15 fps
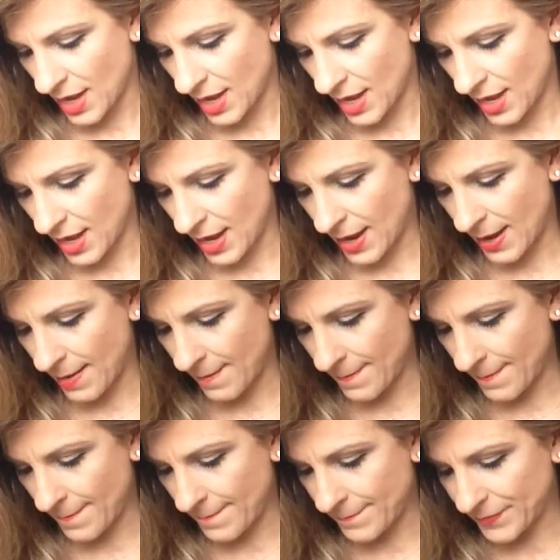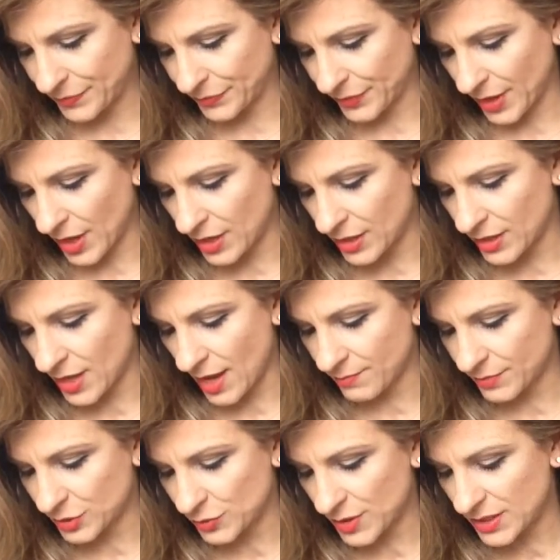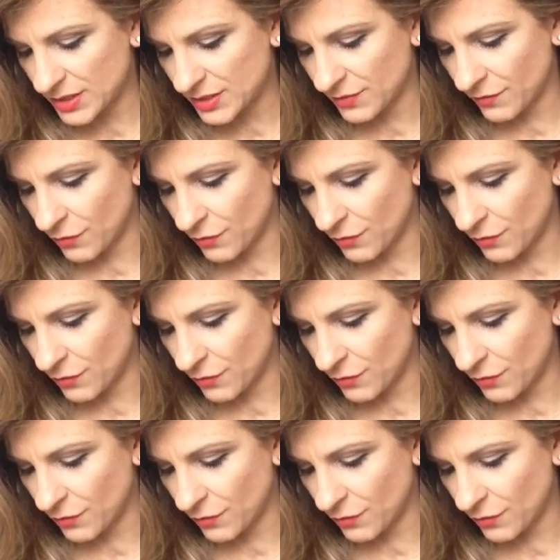24th 08